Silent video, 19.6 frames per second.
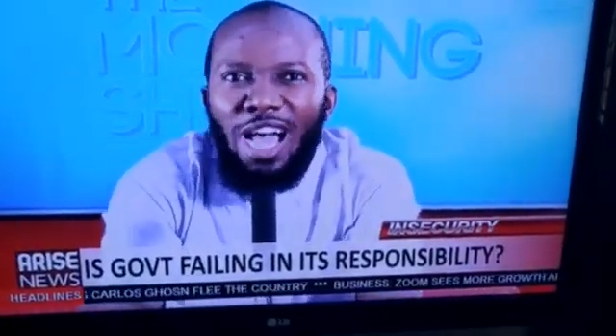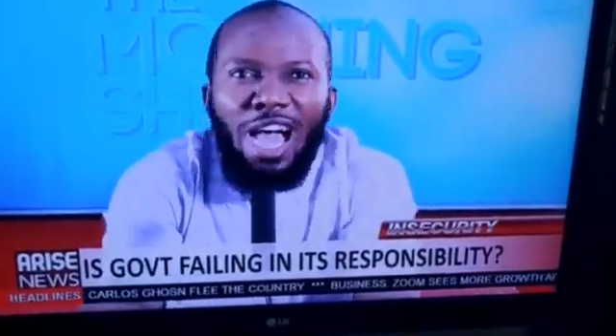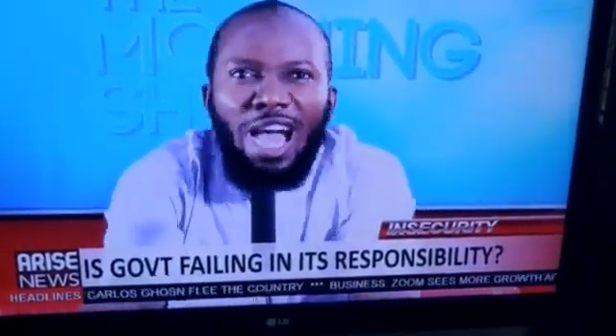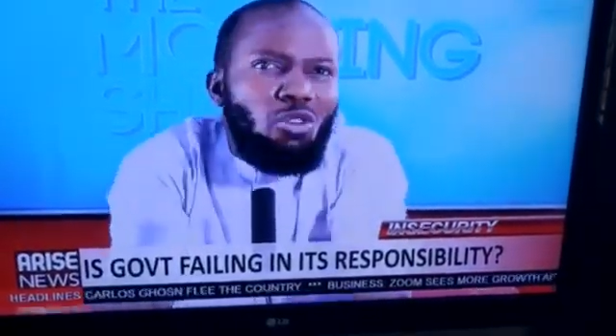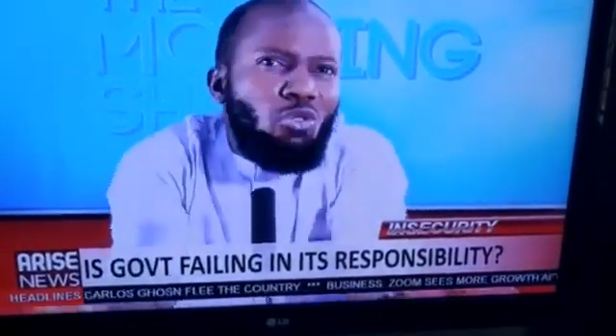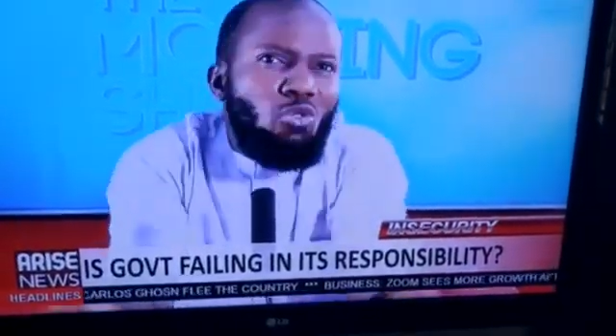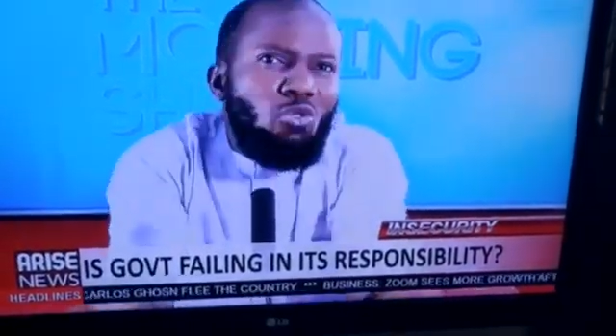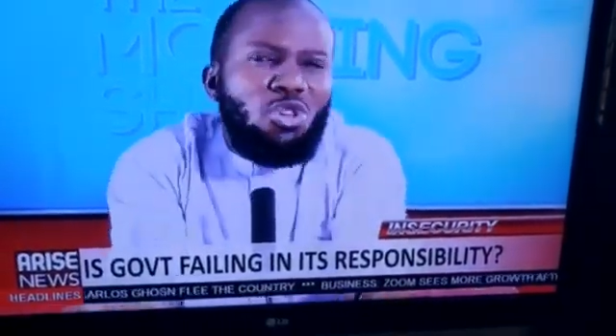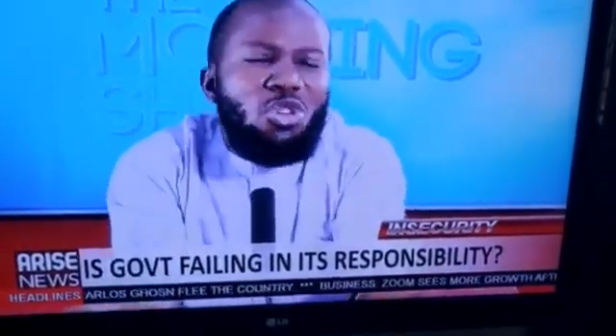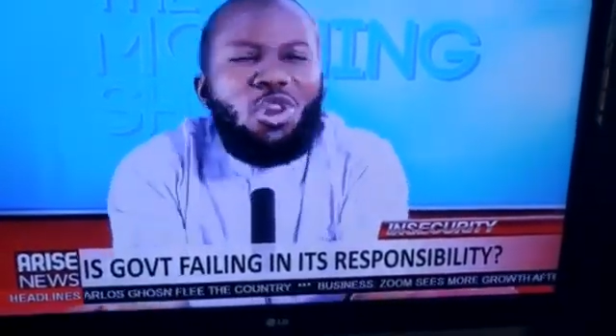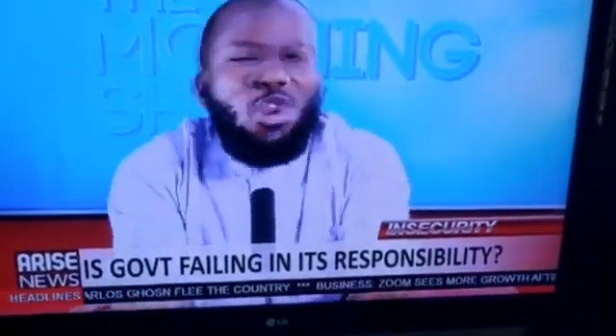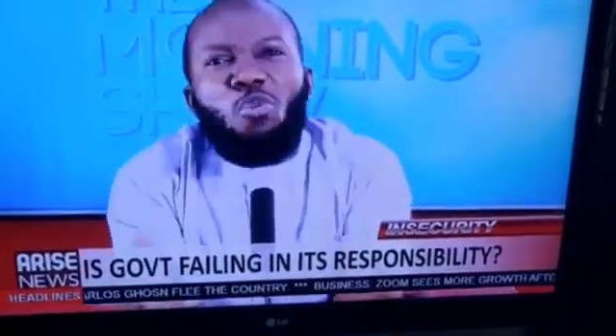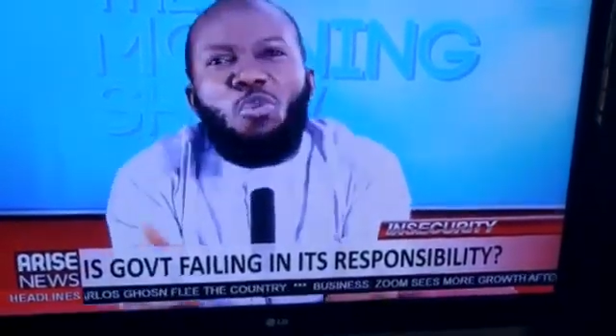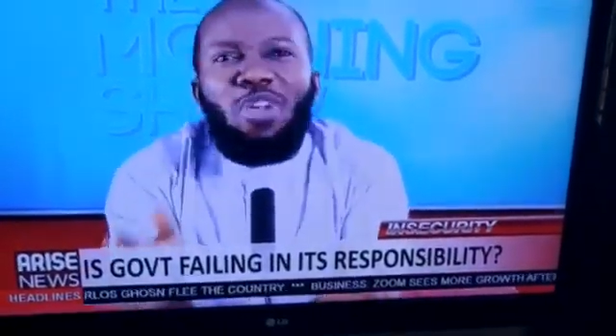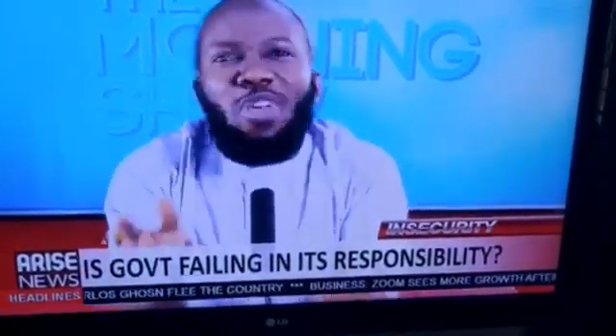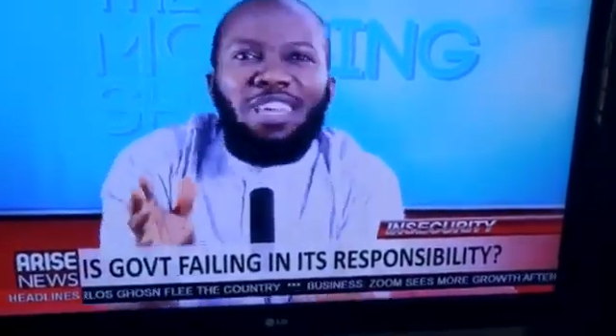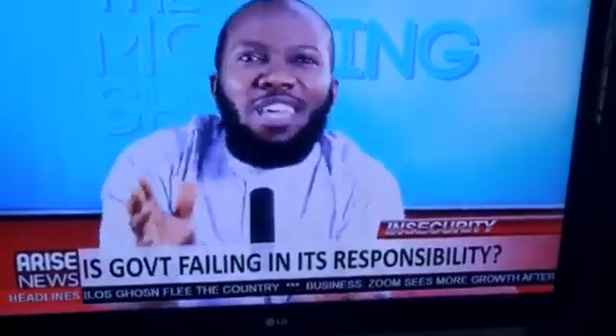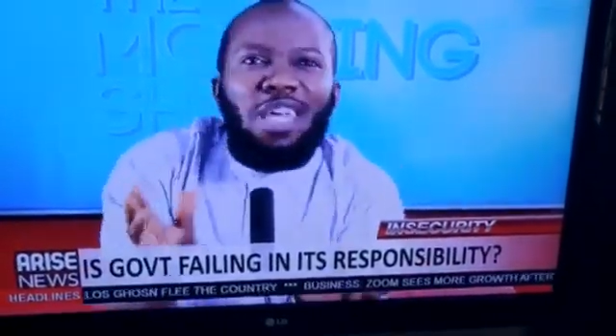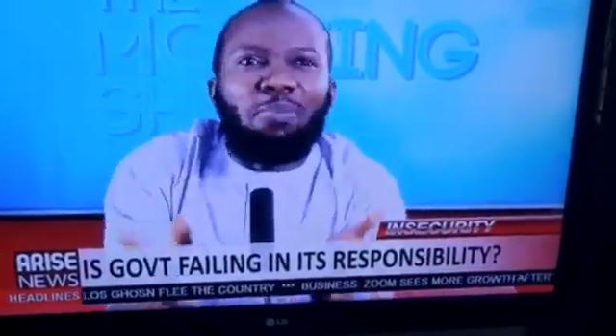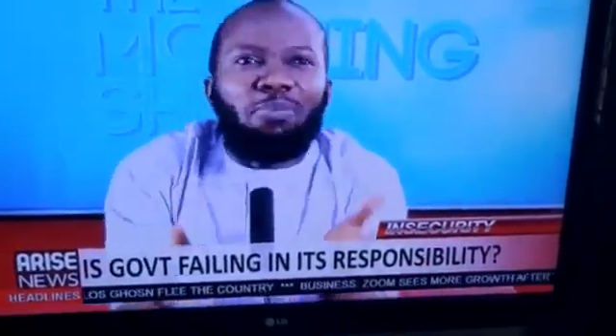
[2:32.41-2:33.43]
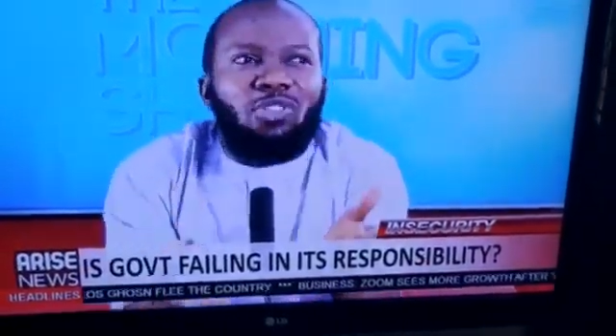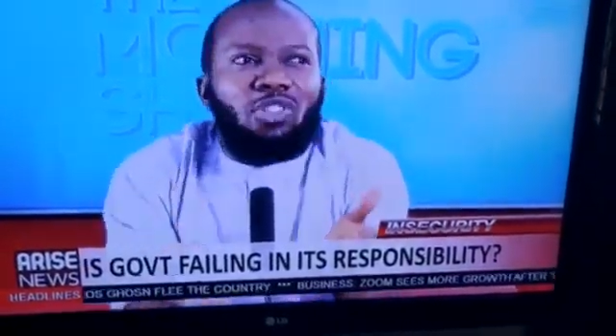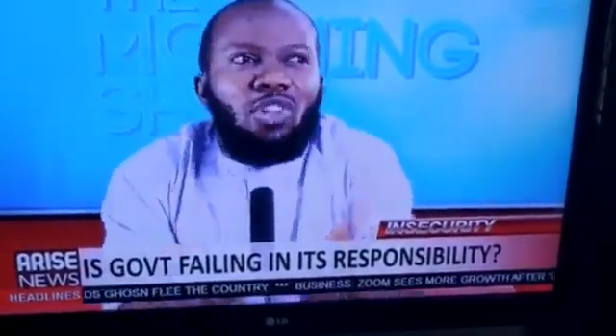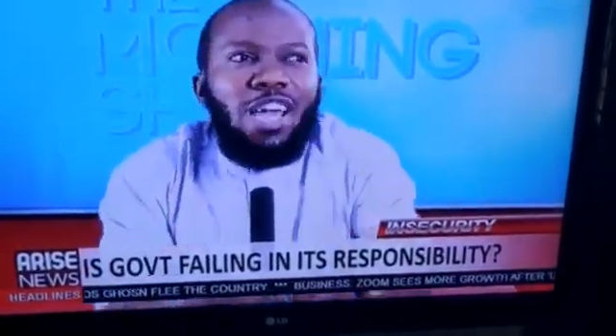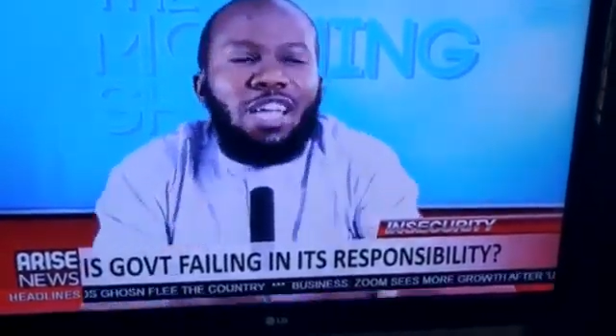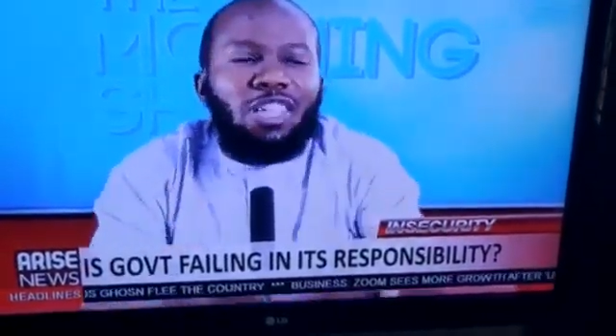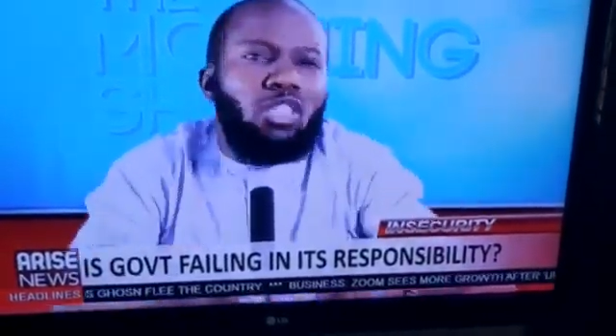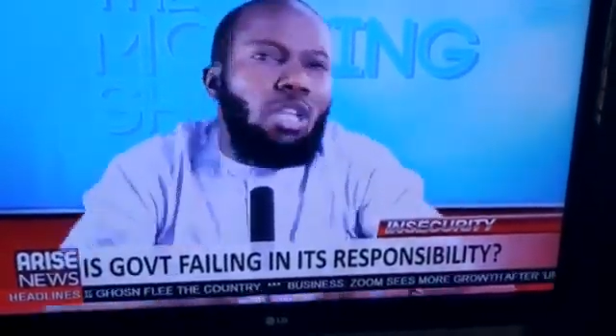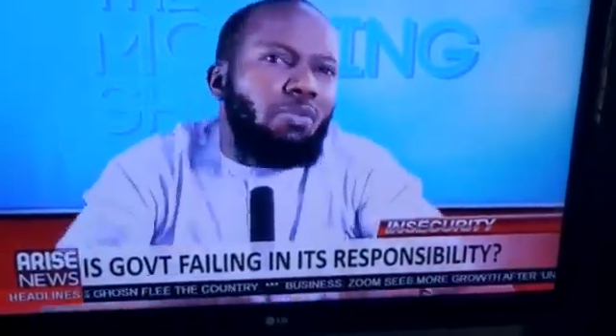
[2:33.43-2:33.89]
And, you know, we keep
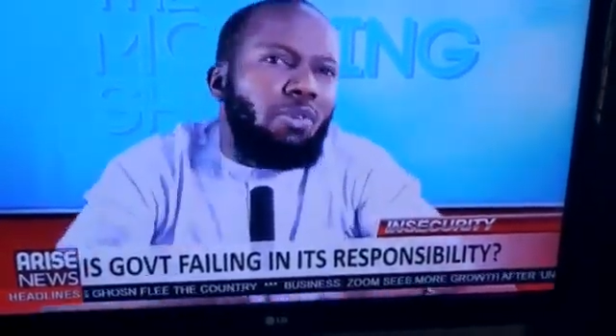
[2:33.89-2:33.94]
trying